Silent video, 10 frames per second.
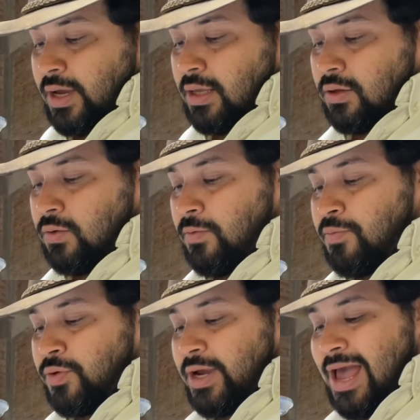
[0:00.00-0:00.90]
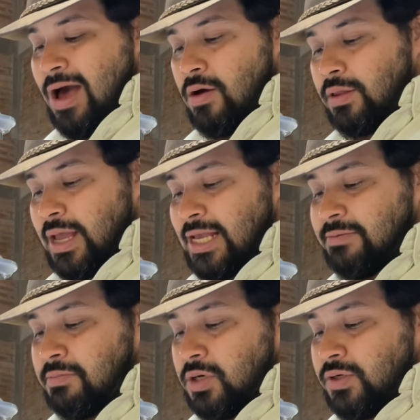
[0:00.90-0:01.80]
to bring out
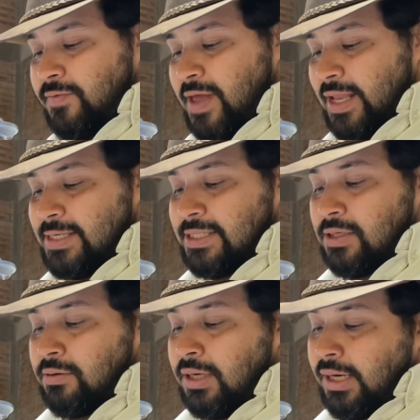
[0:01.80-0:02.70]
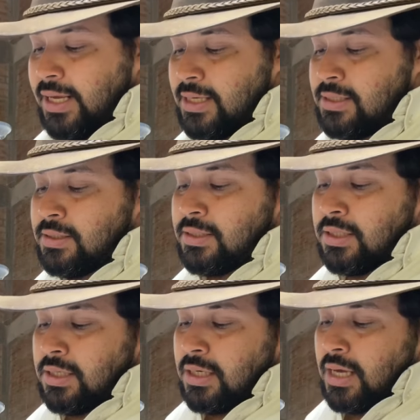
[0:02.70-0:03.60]
as much of that silkiness
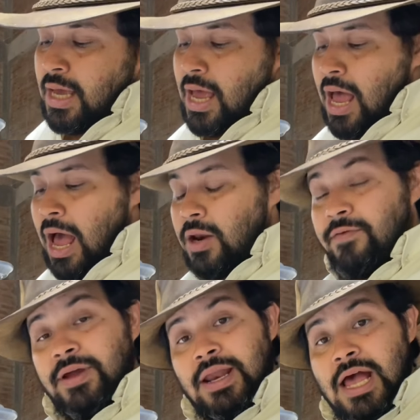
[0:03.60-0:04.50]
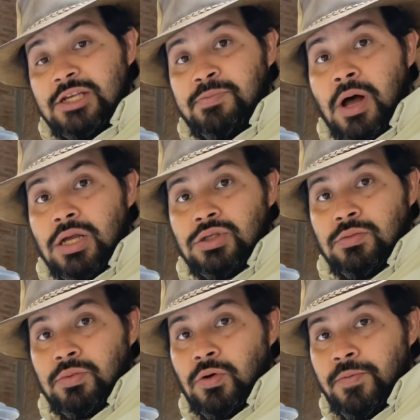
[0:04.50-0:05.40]
out of it as
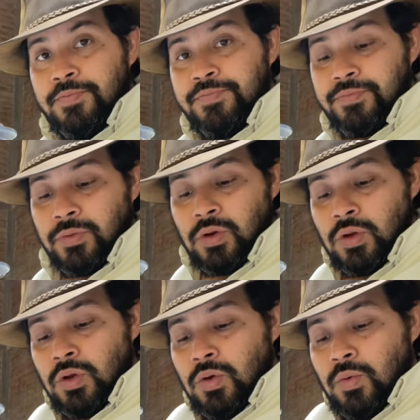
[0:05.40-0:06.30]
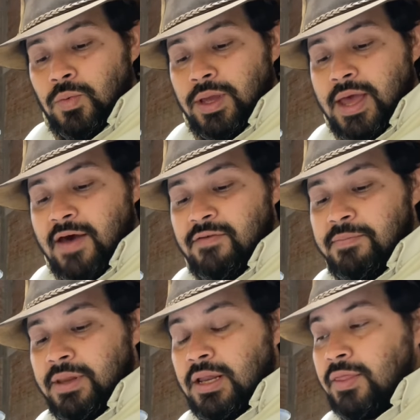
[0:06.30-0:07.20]
possible. We have
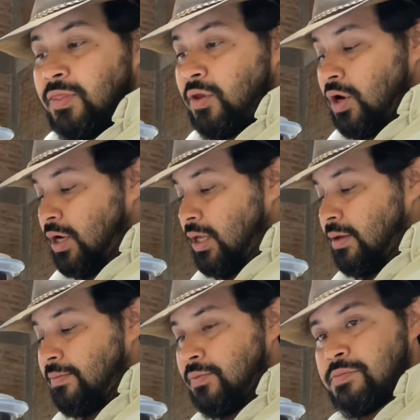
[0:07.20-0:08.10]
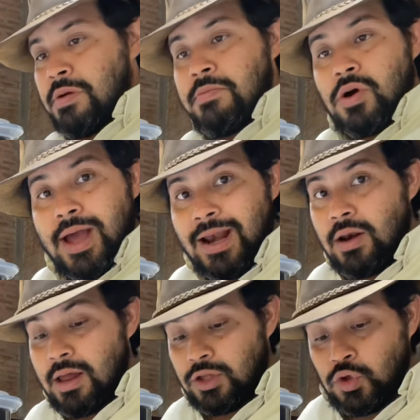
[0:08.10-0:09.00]
1:30. Remember,
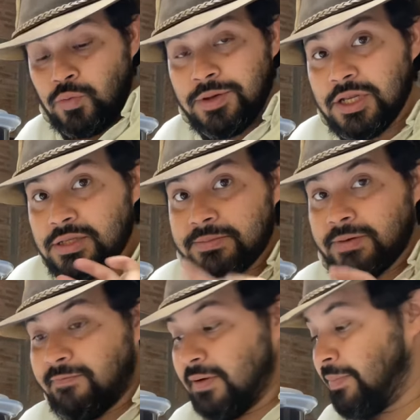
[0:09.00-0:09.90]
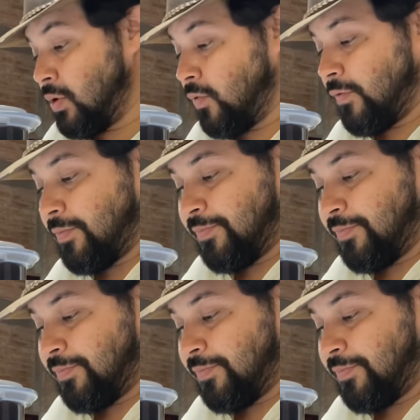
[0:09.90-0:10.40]
at 2 minutes, I'm gonna flip it over.